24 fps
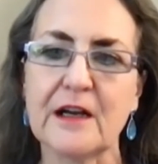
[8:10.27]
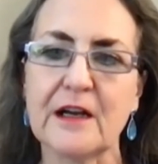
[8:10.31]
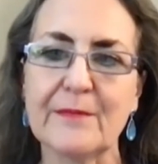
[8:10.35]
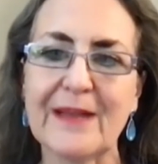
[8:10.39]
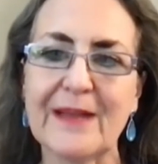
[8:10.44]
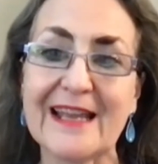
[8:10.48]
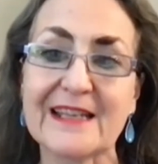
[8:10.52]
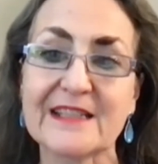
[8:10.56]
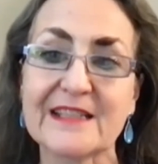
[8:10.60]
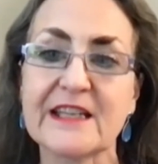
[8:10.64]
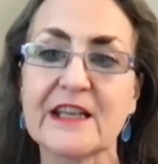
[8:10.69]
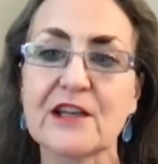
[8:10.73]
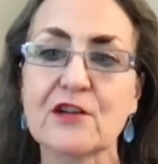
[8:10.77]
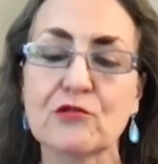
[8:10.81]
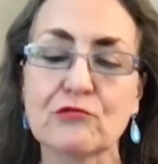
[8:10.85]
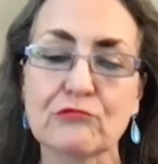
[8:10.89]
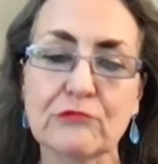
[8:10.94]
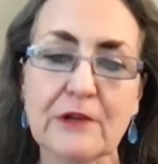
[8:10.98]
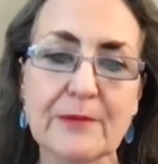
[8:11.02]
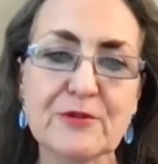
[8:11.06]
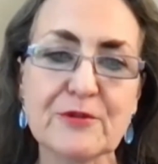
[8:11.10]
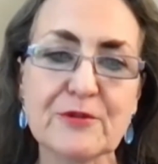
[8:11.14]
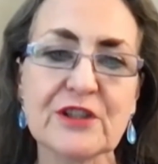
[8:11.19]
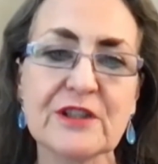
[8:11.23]

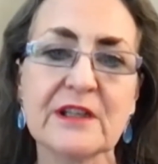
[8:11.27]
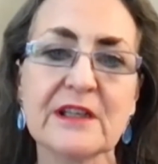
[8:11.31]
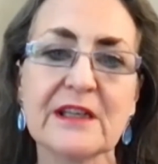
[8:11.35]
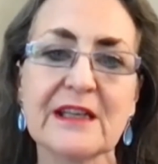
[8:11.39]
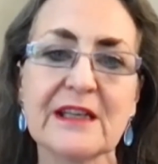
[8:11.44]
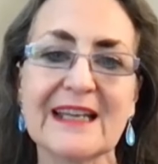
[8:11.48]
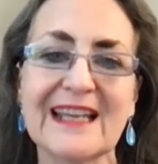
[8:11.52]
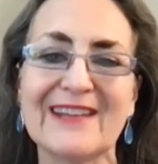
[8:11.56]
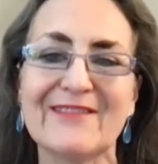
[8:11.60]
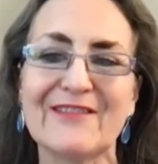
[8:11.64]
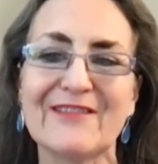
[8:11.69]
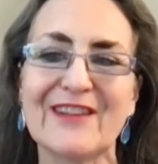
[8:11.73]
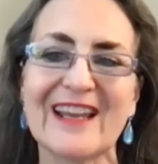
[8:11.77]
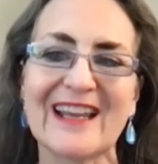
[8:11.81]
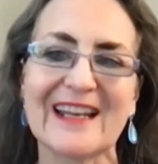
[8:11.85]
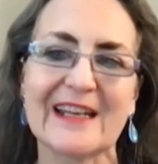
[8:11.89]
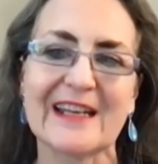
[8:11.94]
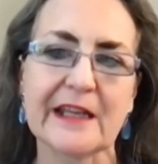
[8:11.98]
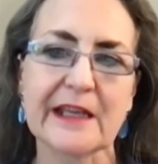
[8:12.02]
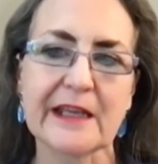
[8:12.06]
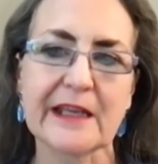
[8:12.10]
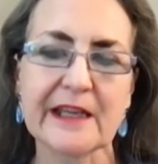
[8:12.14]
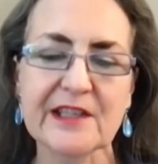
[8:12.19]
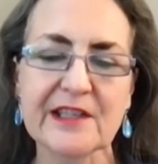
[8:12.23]
anti-corruption giving it a
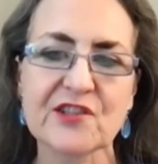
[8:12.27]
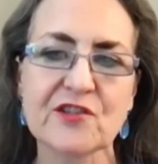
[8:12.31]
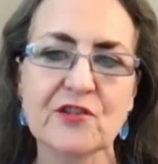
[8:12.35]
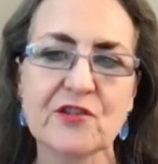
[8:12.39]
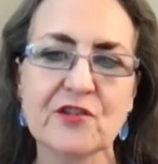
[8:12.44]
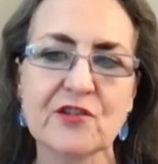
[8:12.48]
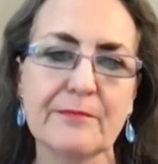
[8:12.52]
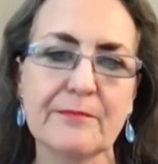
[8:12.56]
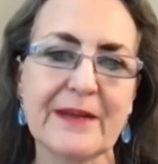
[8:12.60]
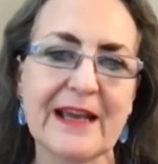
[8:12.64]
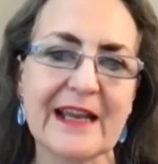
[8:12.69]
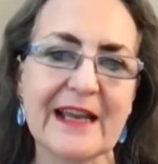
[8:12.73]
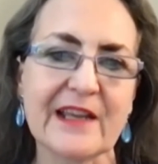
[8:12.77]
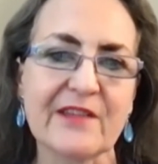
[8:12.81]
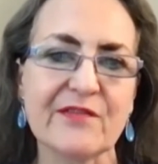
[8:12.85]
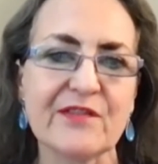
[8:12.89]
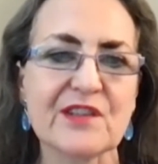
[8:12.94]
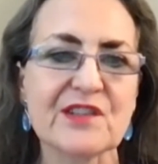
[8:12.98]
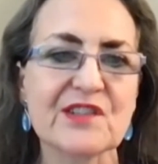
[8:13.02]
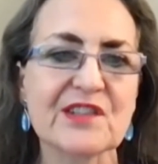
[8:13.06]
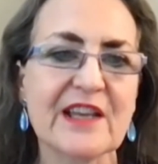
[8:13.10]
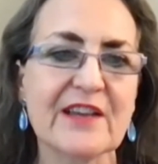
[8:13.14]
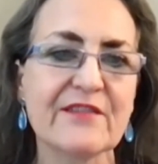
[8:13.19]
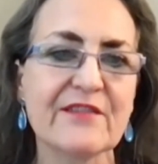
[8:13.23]
kickstart back in the
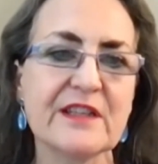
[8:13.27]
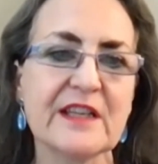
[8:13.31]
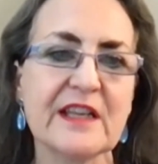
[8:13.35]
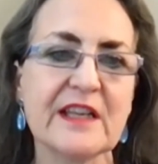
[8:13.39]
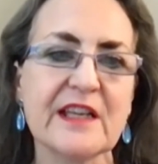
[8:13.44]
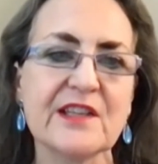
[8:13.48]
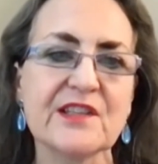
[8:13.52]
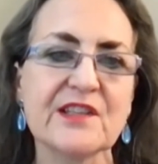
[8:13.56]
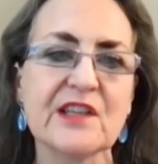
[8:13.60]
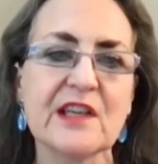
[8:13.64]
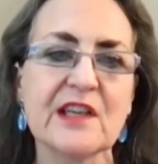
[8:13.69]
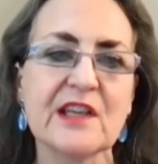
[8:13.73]
70s,